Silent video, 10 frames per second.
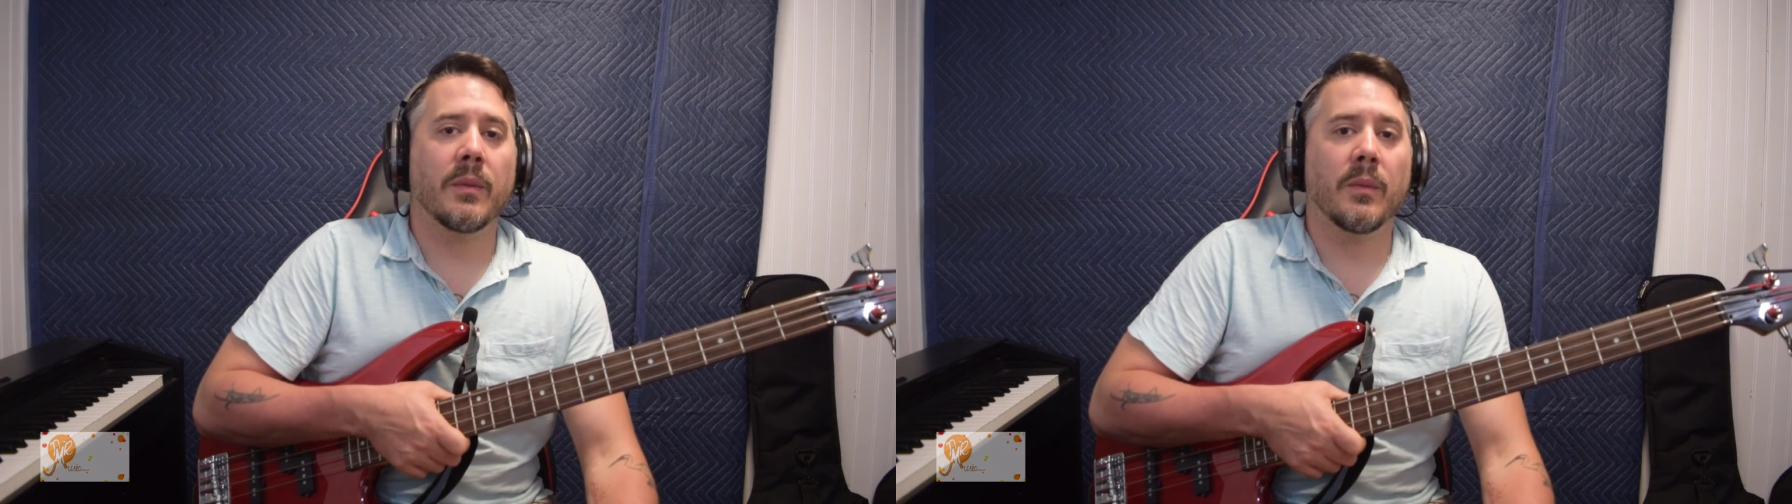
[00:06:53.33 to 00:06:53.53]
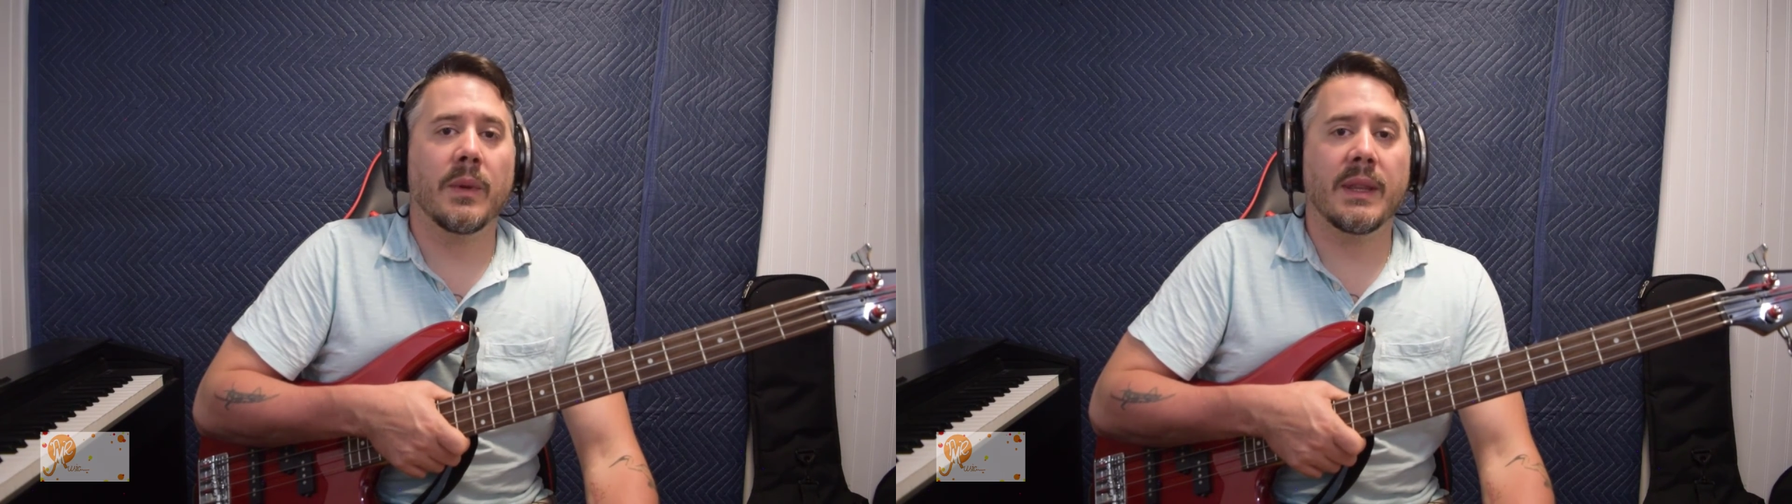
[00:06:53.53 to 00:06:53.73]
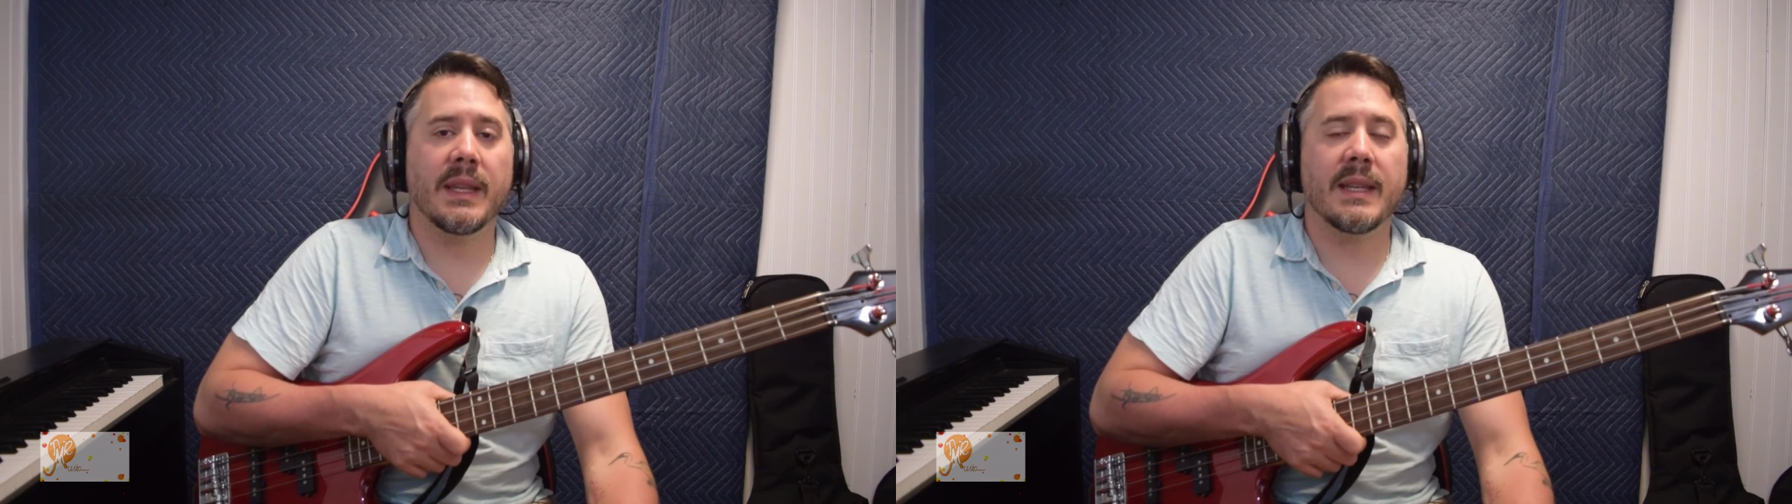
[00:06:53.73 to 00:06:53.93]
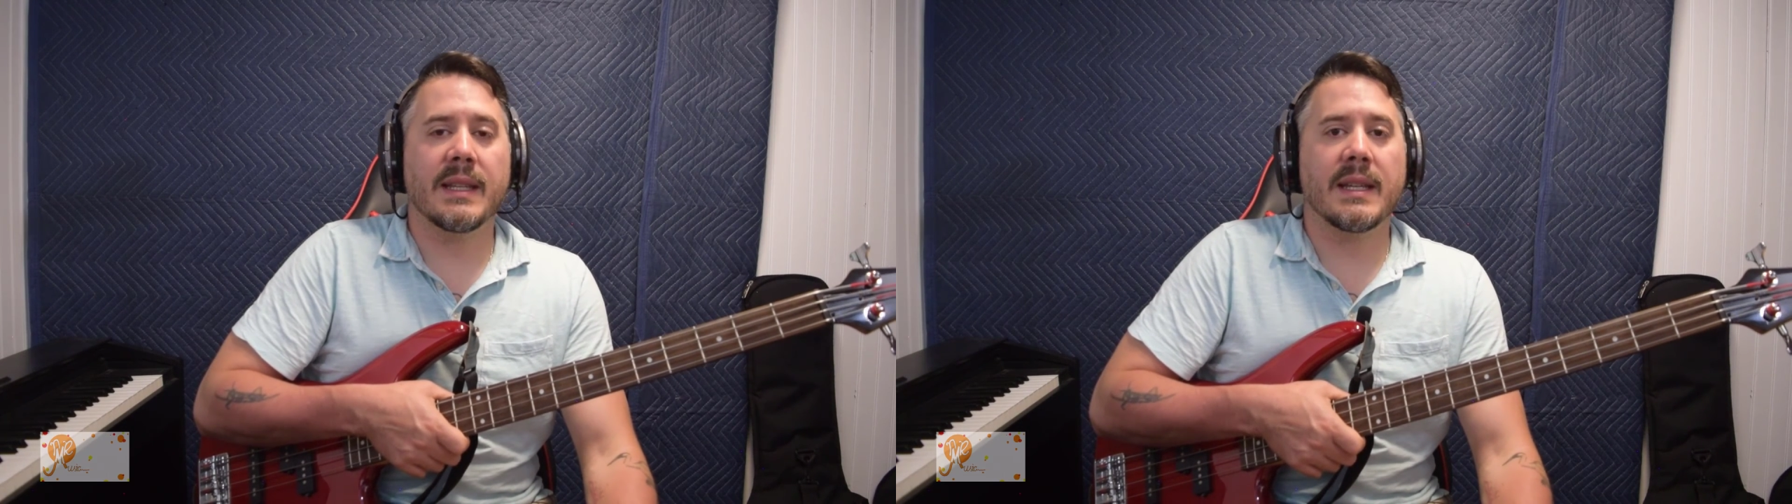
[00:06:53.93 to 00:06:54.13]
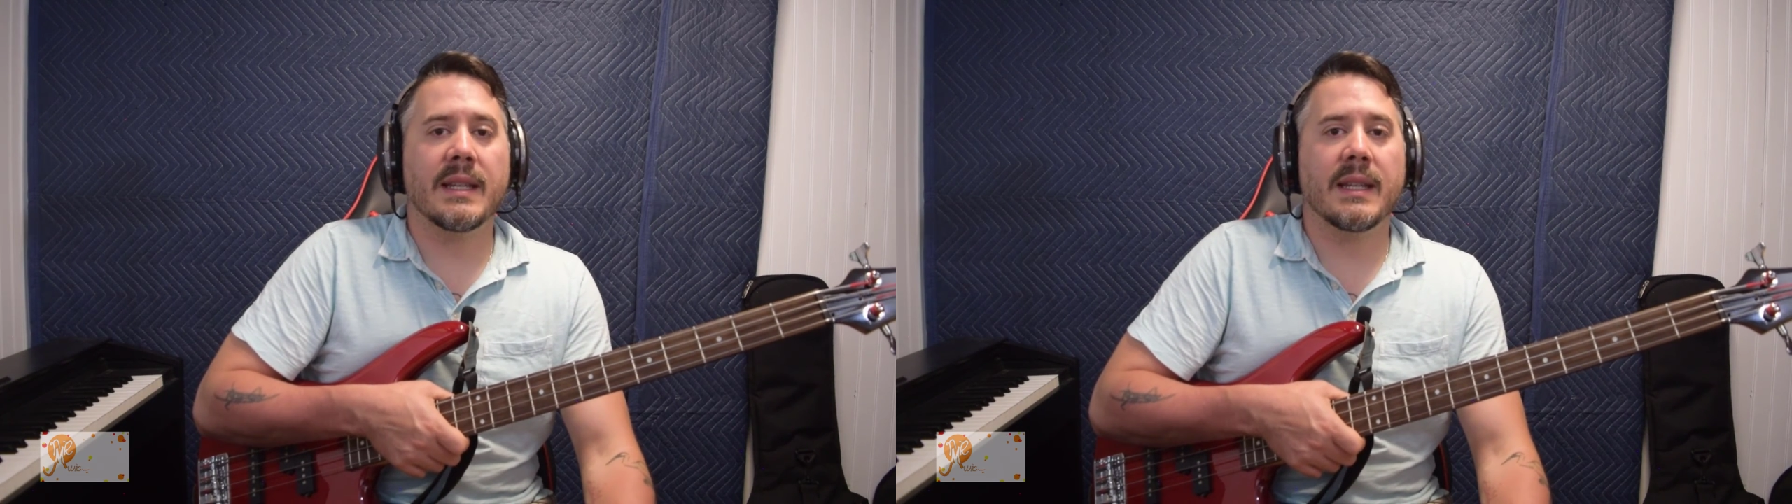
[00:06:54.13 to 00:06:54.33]
with these
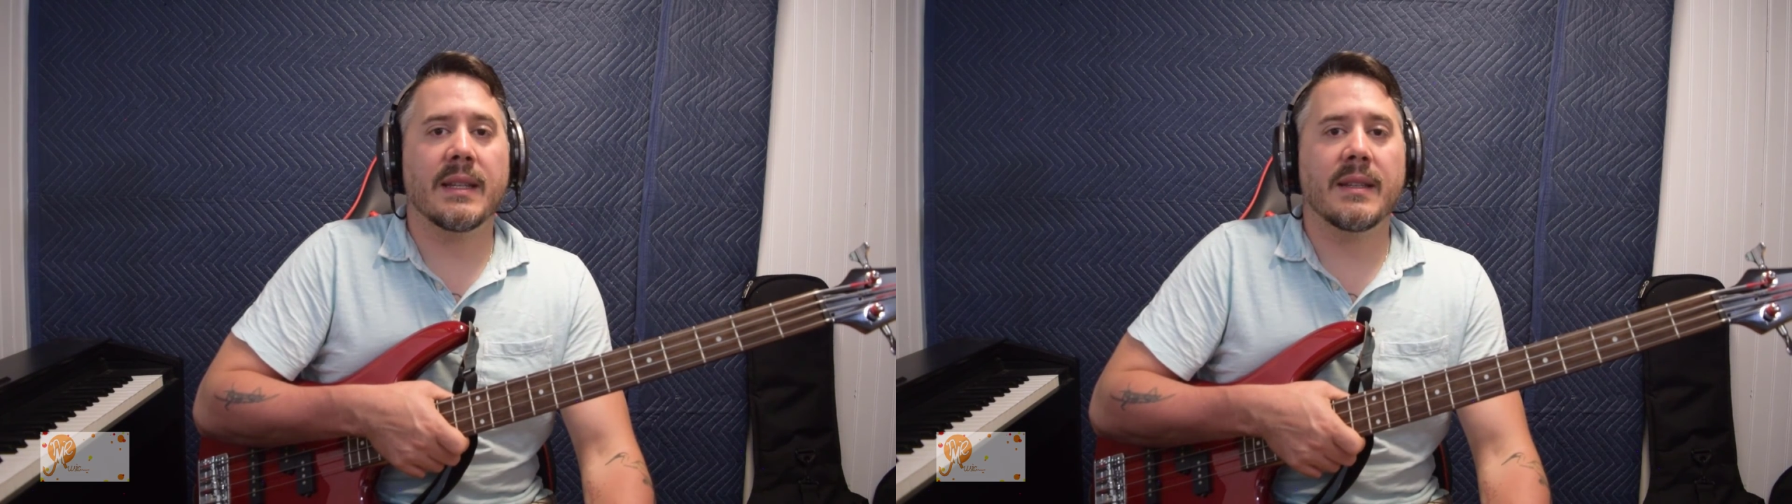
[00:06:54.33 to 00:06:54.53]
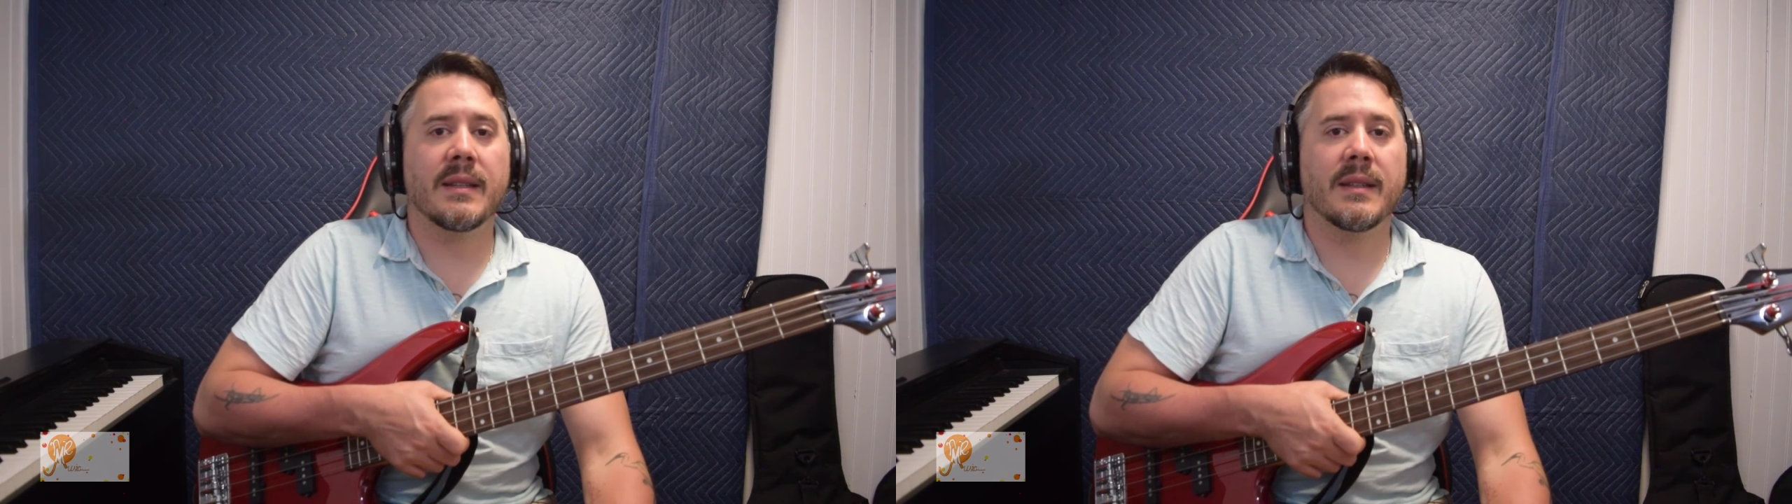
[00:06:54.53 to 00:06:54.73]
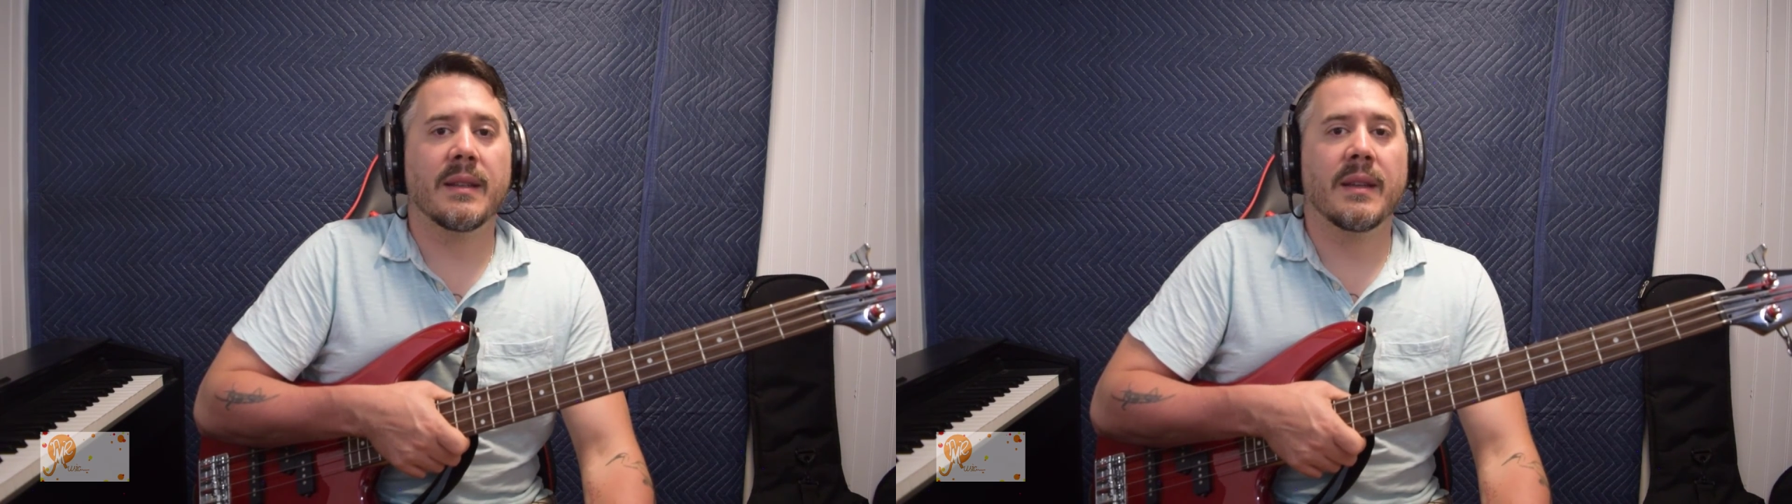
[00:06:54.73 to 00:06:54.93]
ideas,